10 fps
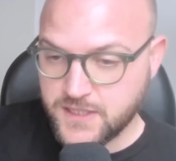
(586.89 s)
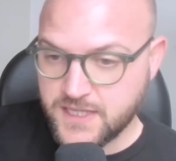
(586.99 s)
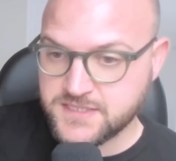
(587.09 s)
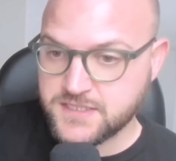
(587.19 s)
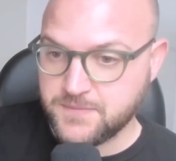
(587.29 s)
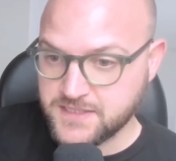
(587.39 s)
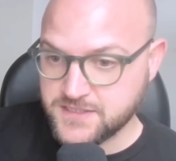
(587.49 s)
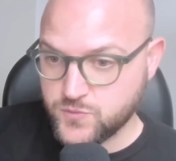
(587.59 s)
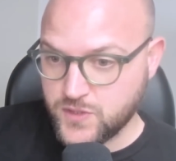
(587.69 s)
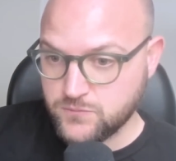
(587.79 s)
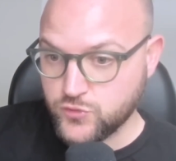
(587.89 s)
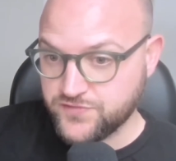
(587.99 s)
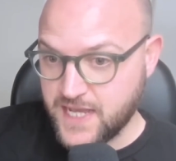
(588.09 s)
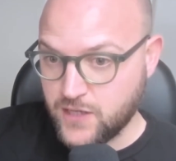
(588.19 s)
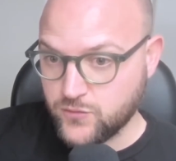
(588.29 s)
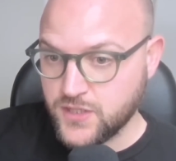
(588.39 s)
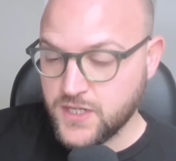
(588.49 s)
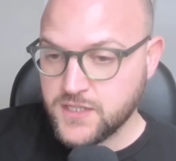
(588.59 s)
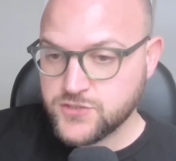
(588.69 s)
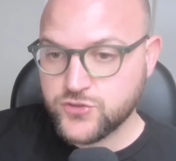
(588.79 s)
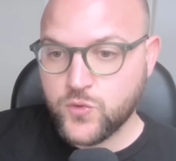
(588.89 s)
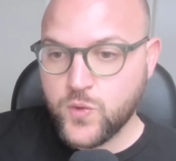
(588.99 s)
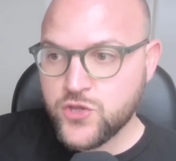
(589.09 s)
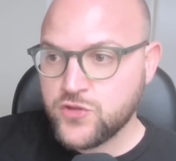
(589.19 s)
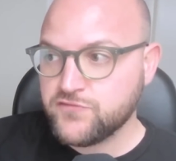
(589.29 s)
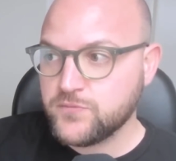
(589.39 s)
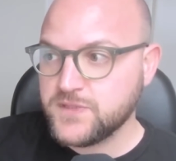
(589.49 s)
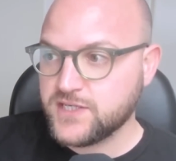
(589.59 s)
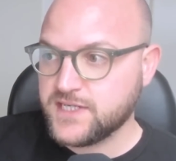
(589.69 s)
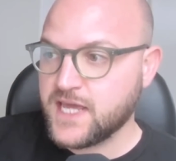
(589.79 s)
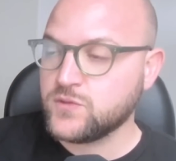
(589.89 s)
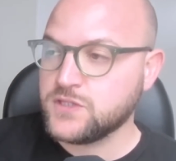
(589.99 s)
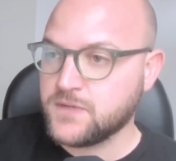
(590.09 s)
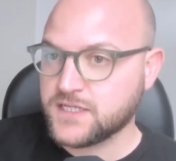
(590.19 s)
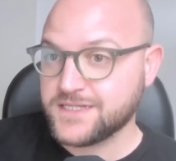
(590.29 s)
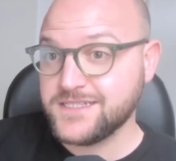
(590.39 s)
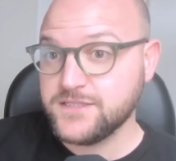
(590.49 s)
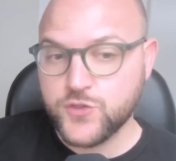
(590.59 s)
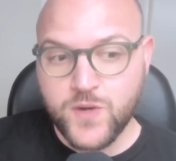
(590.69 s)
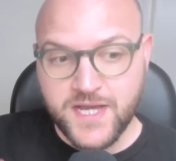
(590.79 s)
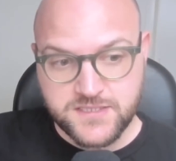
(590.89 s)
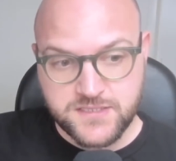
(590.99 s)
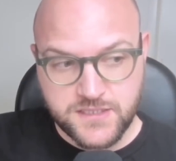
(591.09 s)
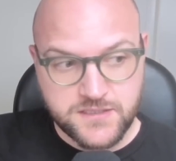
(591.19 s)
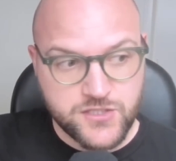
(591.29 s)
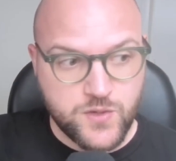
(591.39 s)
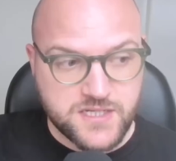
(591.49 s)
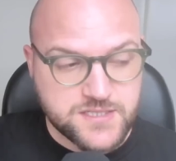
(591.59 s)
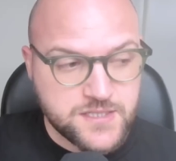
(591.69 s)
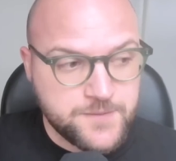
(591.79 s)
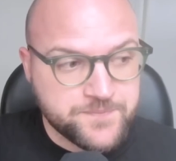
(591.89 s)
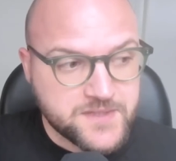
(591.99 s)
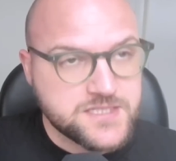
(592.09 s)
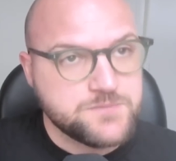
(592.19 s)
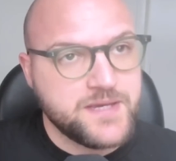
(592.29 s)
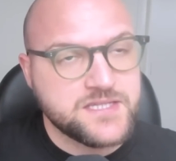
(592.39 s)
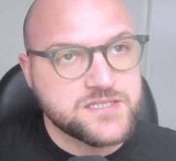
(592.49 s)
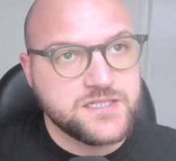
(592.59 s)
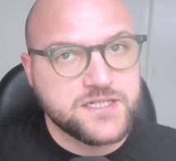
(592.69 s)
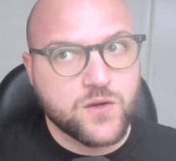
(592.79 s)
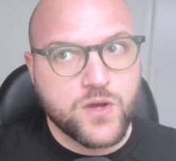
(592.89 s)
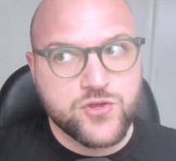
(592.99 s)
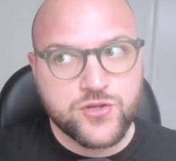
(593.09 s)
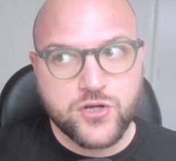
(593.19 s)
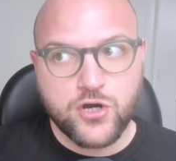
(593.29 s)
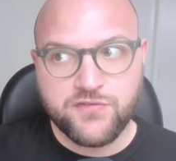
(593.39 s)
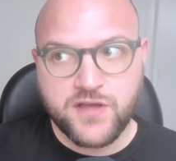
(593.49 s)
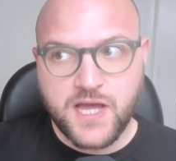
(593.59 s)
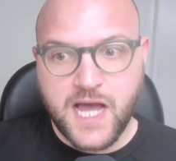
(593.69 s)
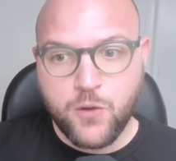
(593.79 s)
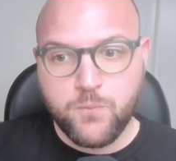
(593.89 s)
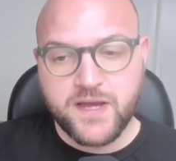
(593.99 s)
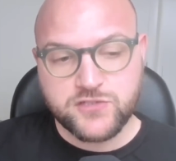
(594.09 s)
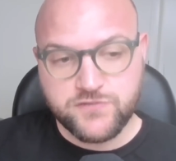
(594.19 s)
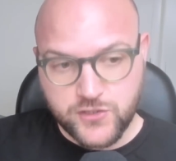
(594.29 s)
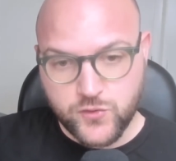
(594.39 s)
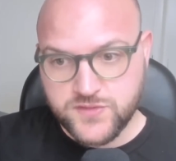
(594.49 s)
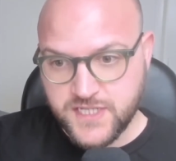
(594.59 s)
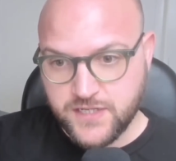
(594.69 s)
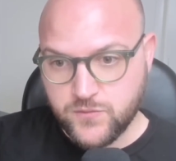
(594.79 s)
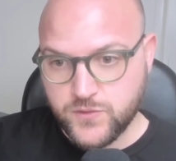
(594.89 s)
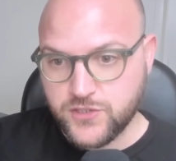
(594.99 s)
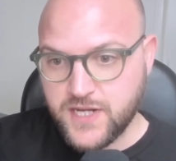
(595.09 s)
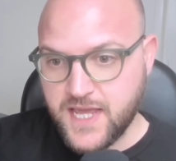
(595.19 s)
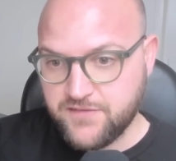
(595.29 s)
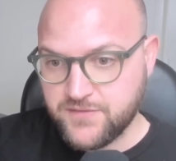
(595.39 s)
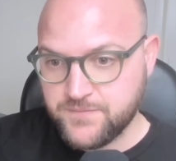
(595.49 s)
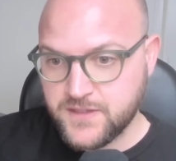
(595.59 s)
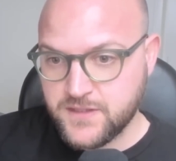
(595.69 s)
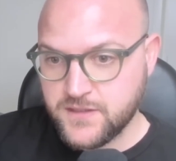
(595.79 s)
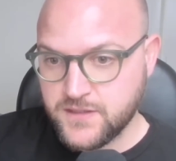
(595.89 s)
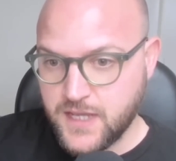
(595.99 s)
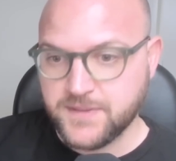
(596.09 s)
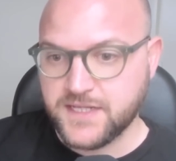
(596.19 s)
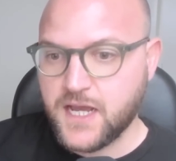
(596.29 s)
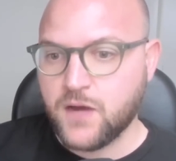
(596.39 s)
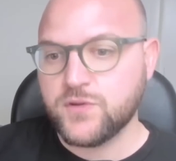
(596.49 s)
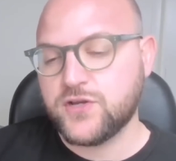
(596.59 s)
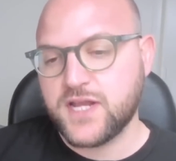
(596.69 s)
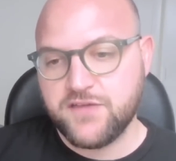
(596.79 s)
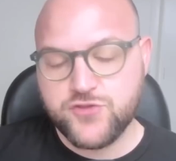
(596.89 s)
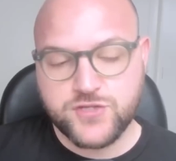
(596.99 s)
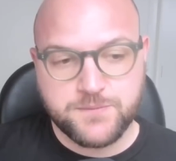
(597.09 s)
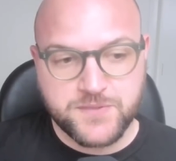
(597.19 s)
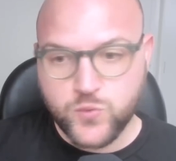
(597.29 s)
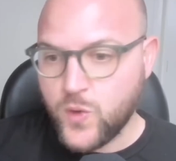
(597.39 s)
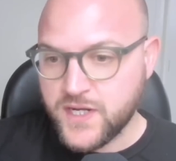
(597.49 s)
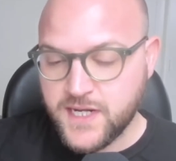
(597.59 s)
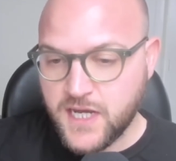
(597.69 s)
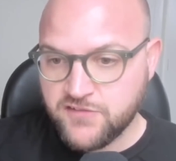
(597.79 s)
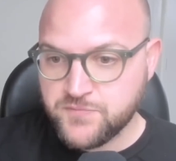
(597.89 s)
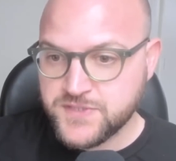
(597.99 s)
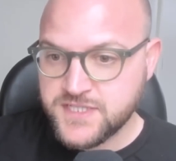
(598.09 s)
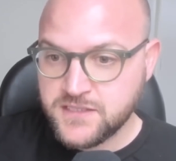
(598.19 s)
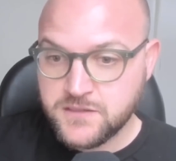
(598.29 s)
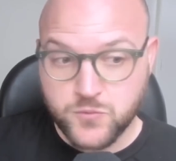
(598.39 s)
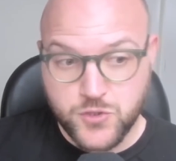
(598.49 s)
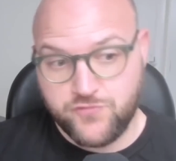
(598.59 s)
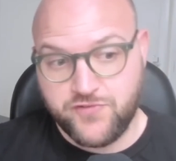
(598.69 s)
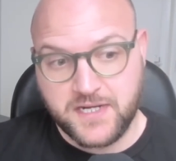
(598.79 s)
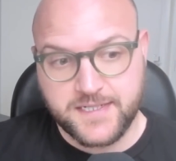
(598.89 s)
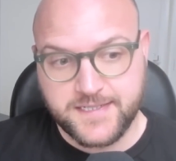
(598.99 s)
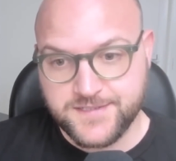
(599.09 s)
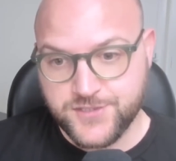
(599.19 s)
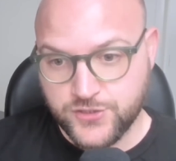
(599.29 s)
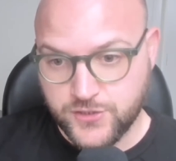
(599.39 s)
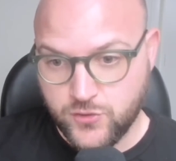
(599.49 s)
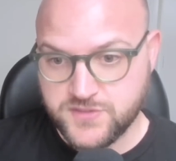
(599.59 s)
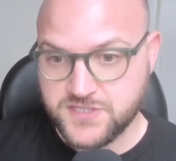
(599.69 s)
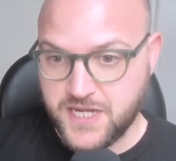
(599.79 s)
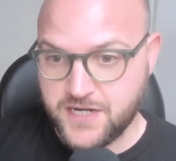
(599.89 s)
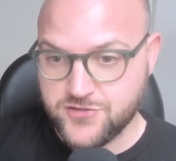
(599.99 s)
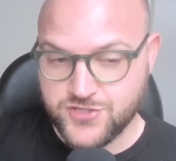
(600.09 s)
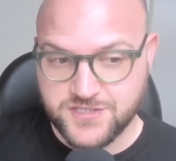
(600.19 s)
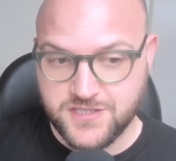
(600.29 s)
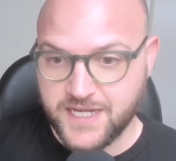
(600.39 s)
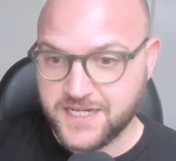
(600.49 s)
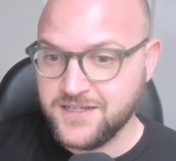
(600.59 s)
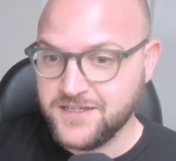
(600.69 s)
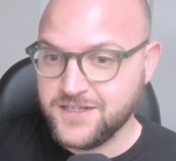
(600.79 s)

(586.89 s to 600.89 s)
estimates as well move down. So the question for me in equity markets in the US is basically a question of how bad of a growth scare are we going to have? I mean, are we going to have GDP to 1.5%, which frankly is not a growth scare, it's just like